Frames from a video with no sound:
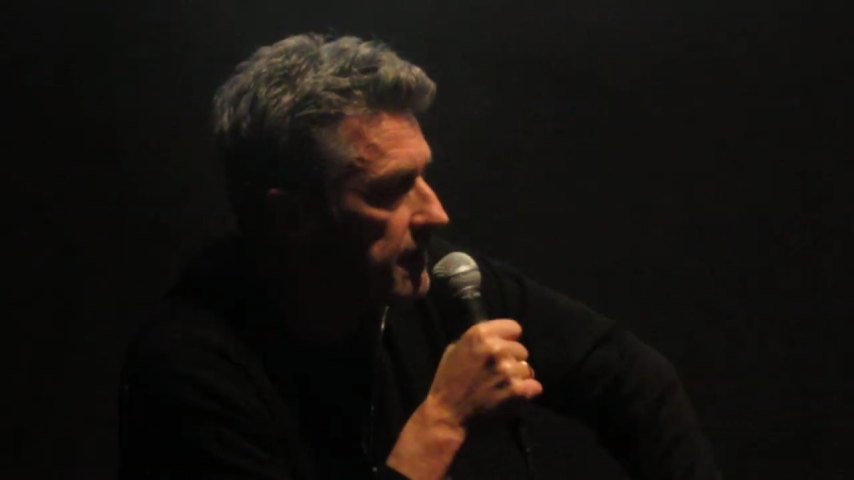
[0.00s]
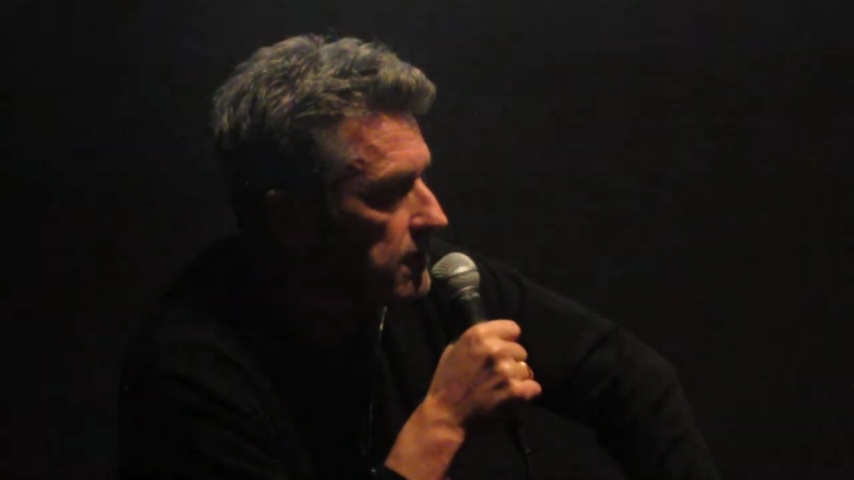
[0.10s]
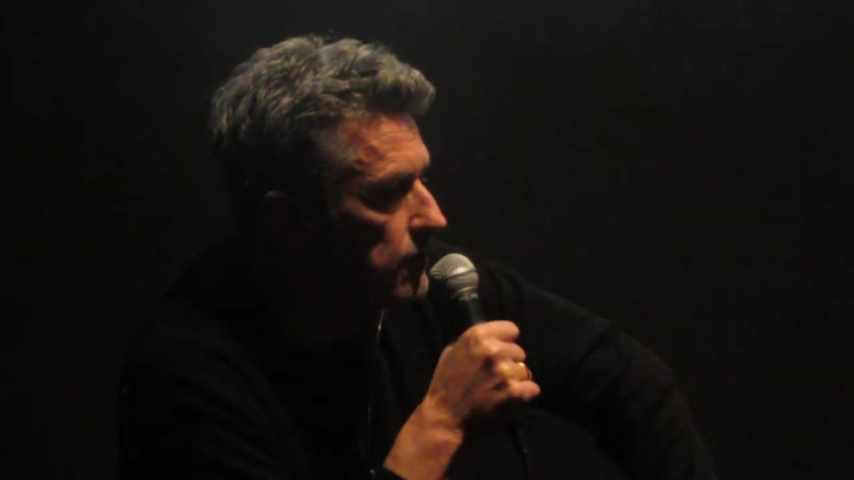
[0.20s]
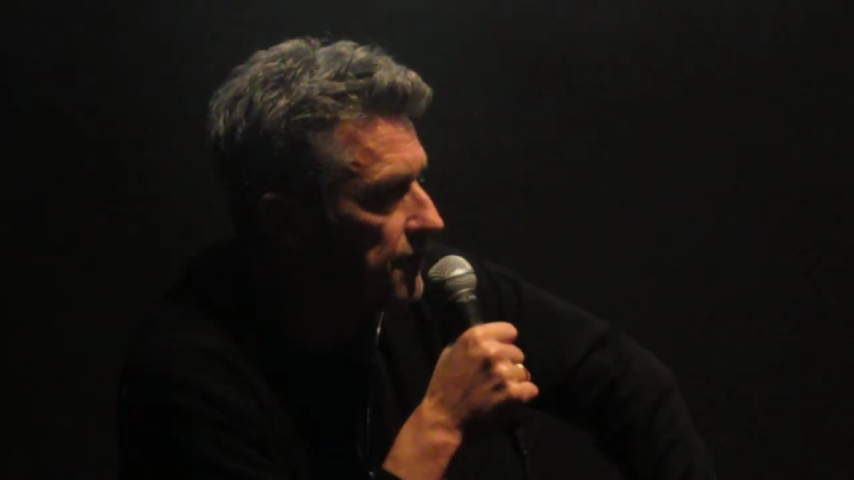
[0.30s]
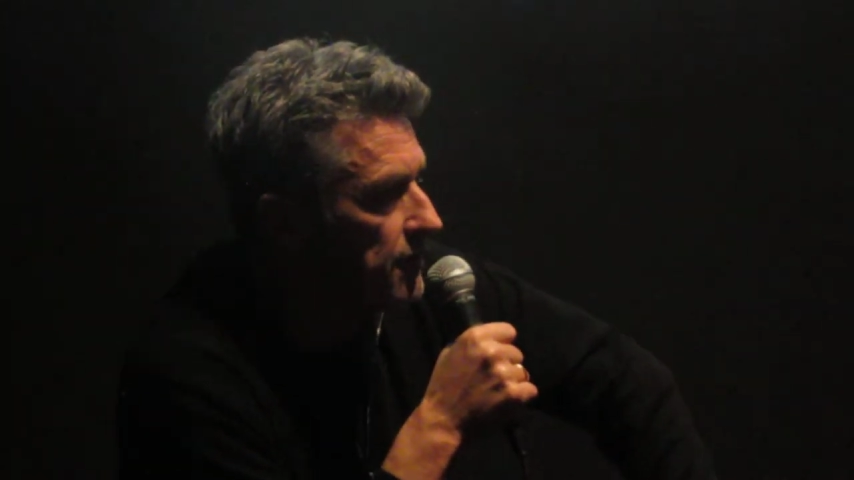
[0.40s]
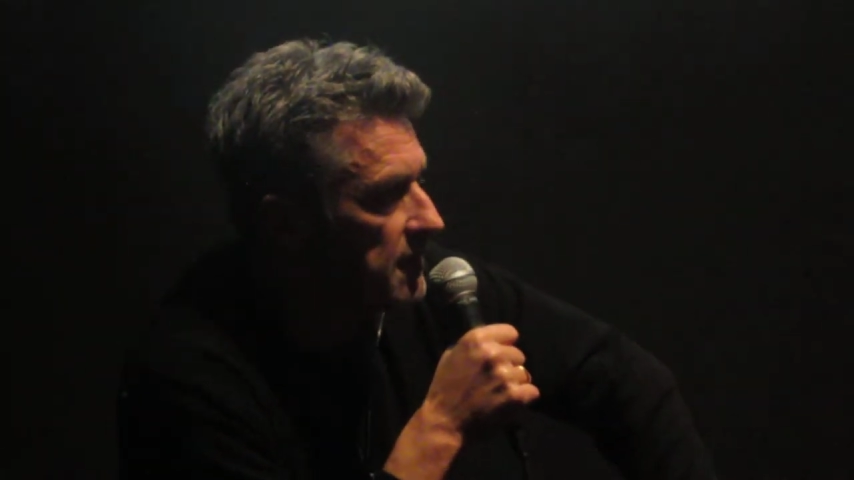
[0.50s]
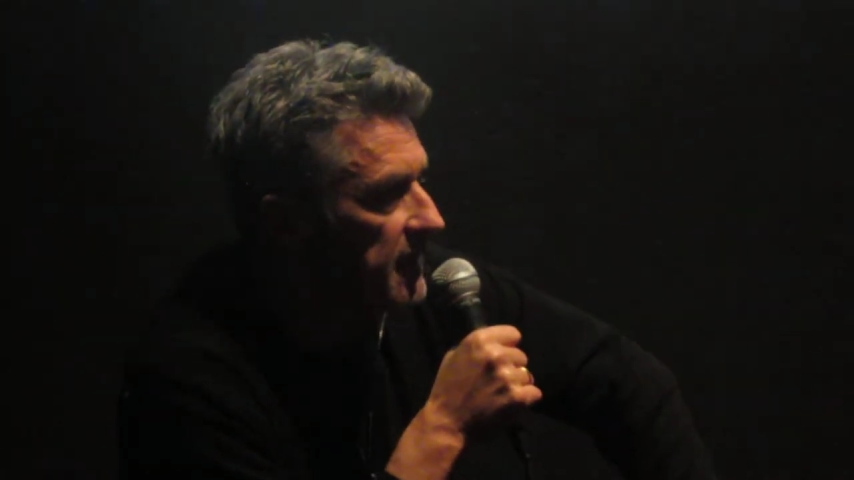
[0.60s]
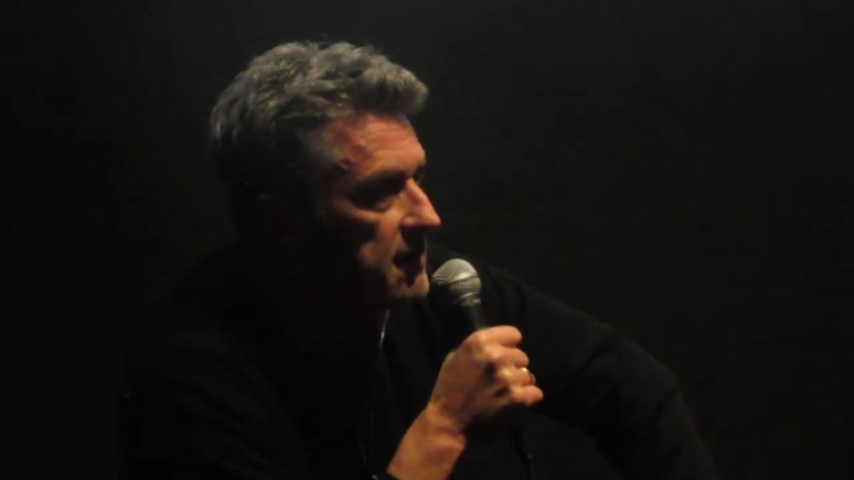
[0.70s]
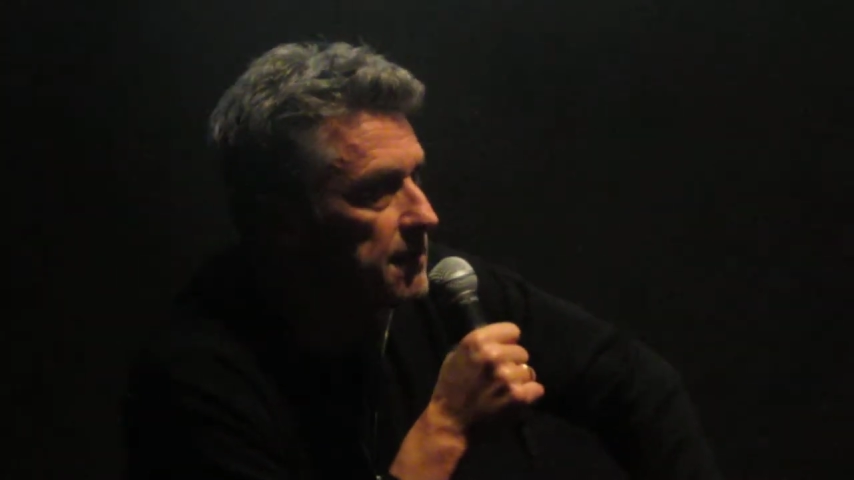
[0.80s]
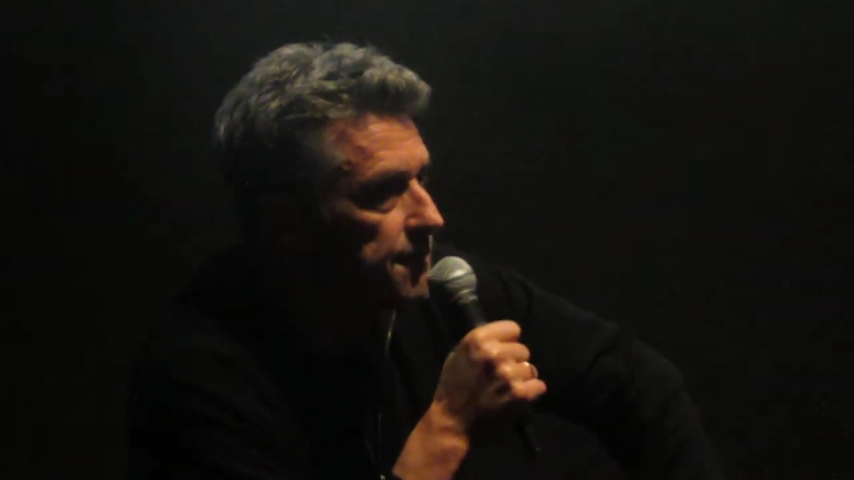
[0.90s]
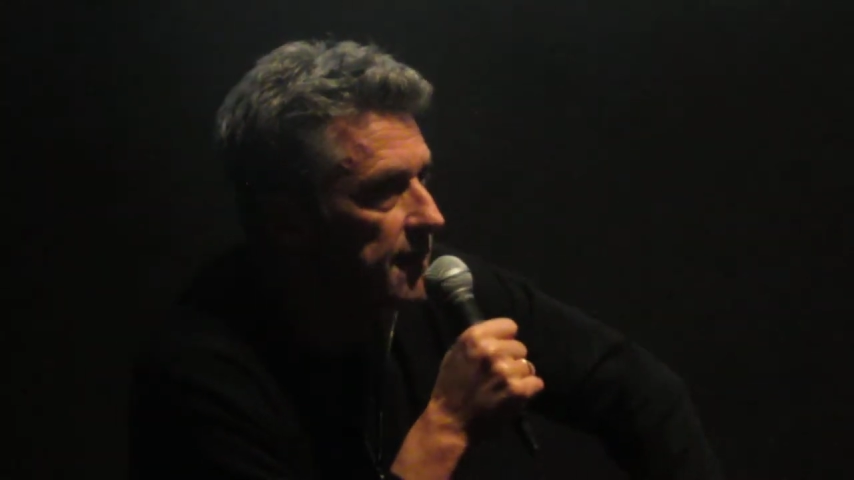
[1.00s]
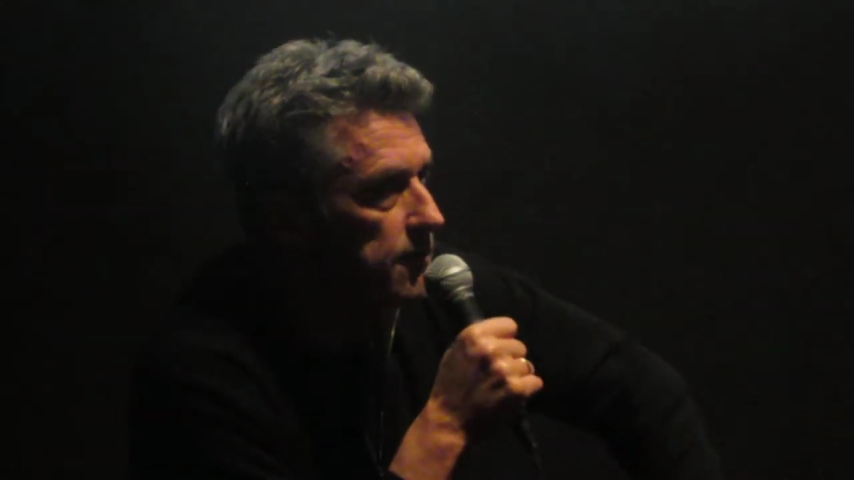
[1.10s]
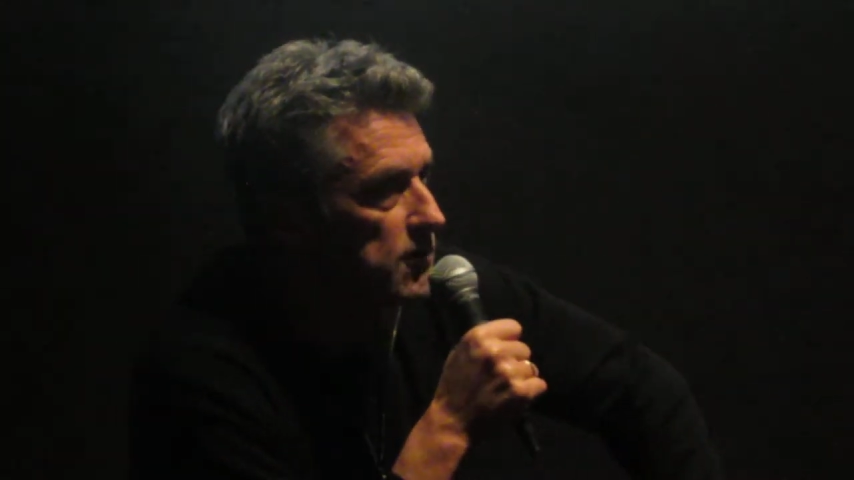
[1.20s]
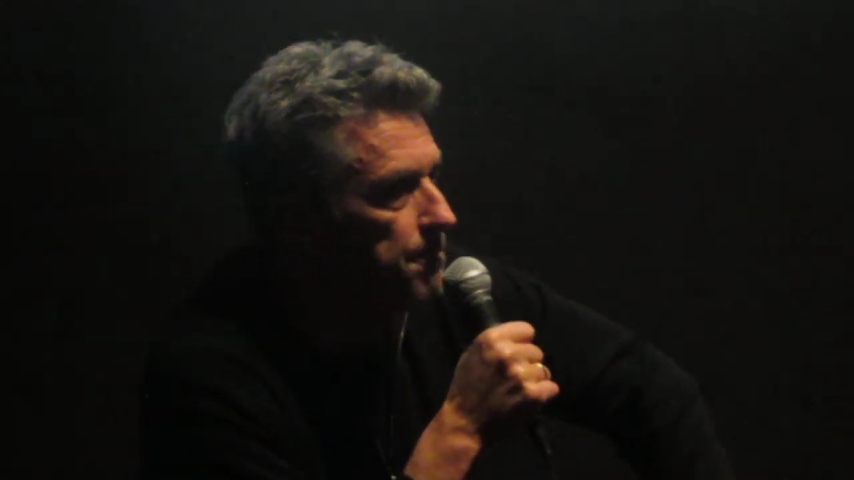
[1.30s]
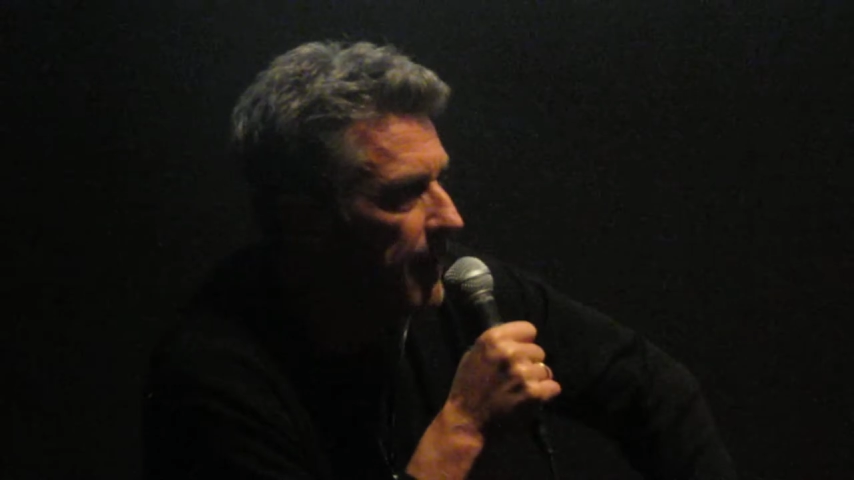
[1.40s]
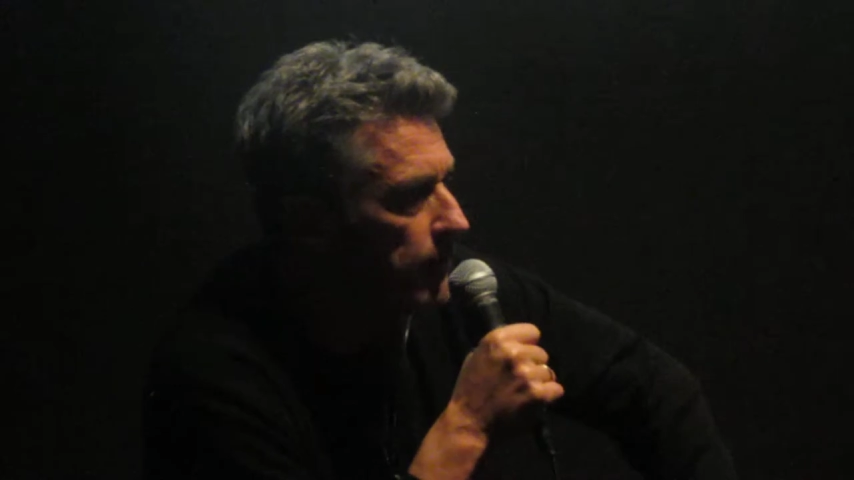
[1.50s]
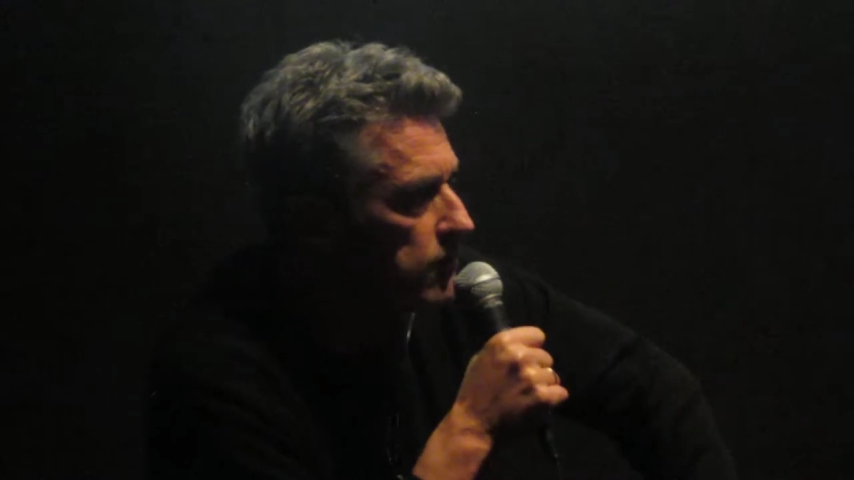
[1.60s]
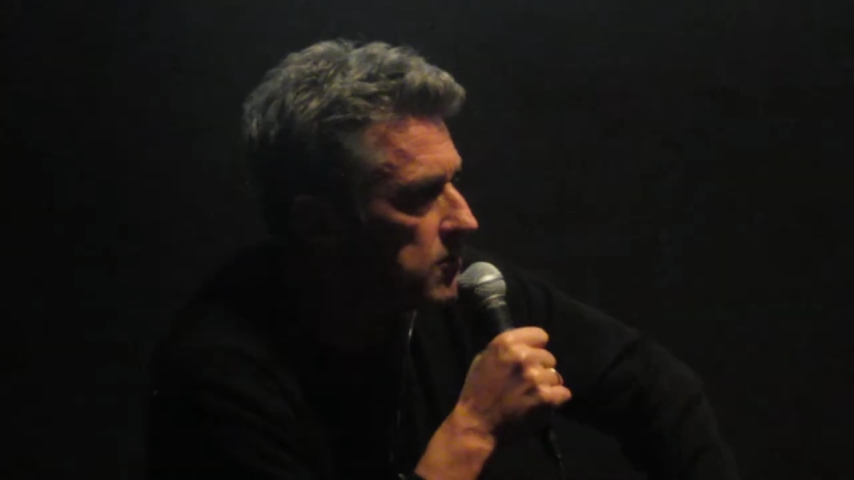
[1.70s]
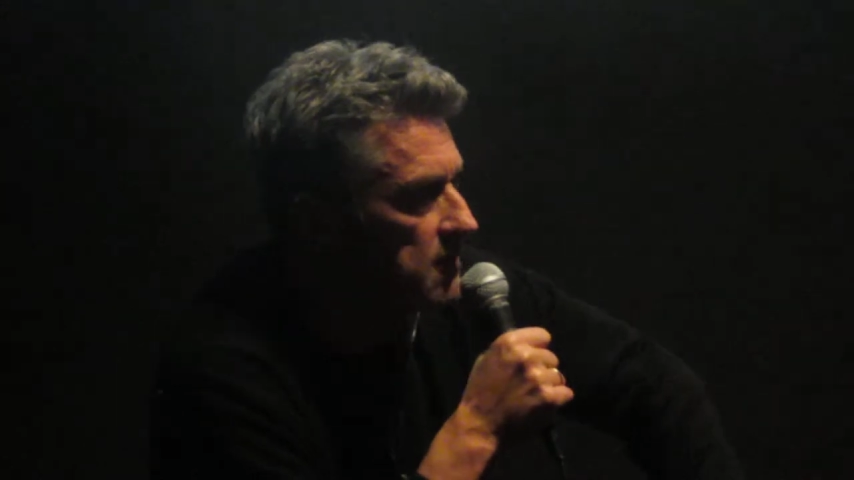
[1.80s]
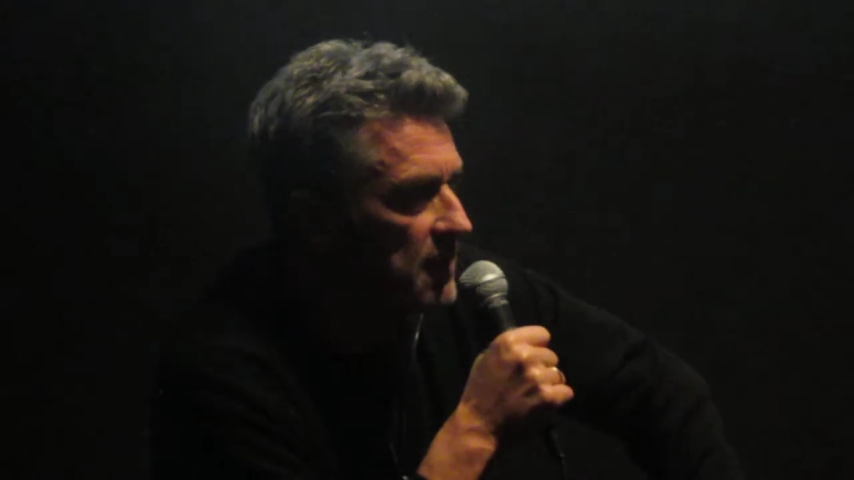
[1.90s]
280,000
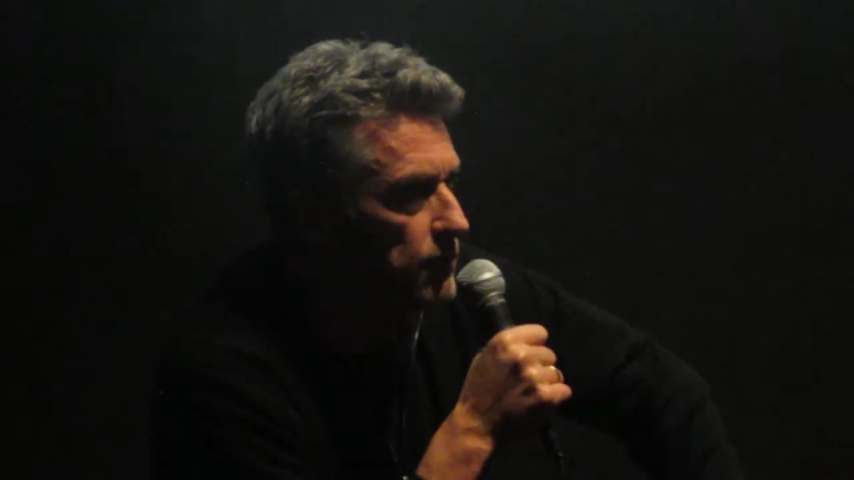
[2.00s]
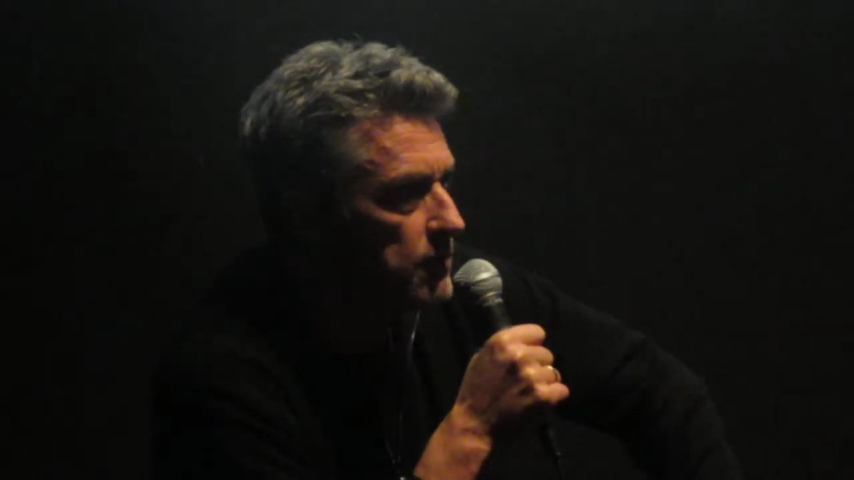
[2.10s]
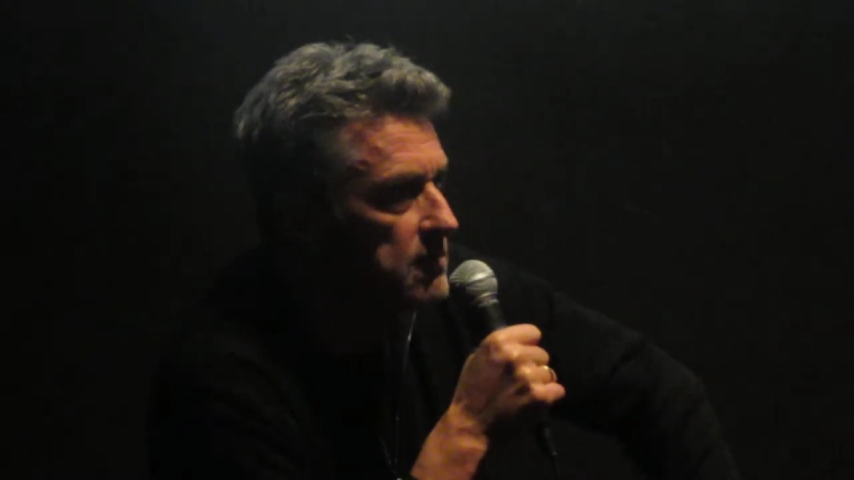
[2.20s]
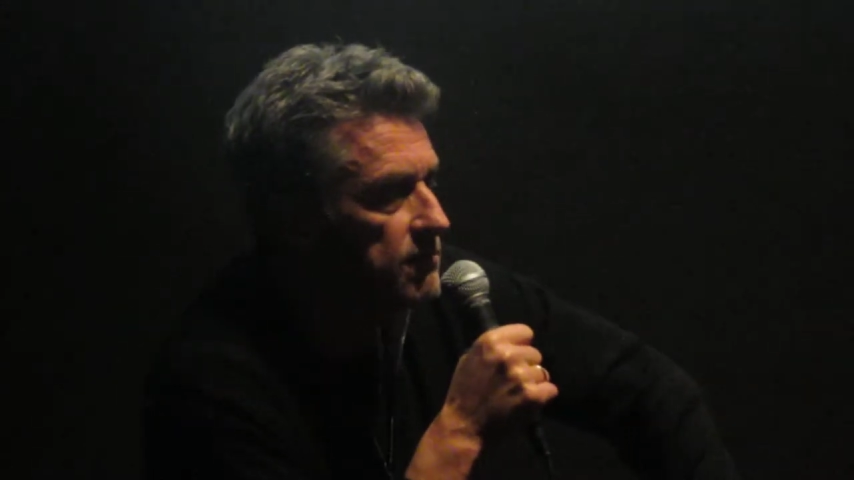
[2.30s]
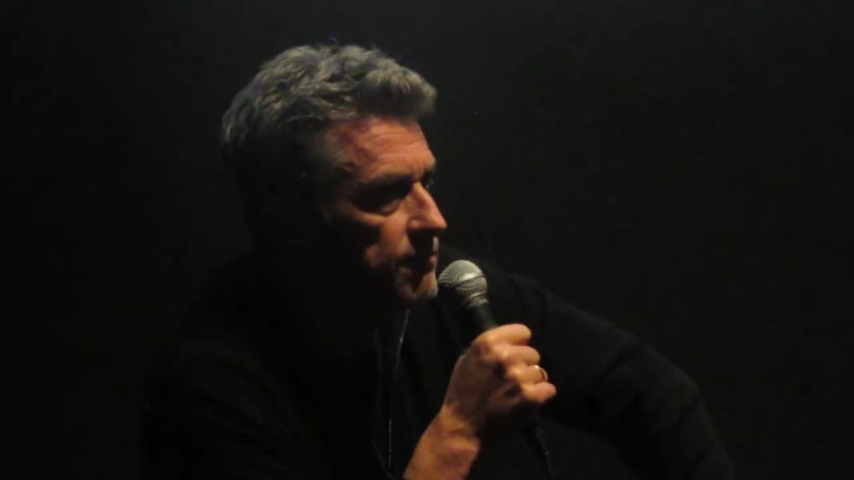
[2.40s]
pounds, in other words,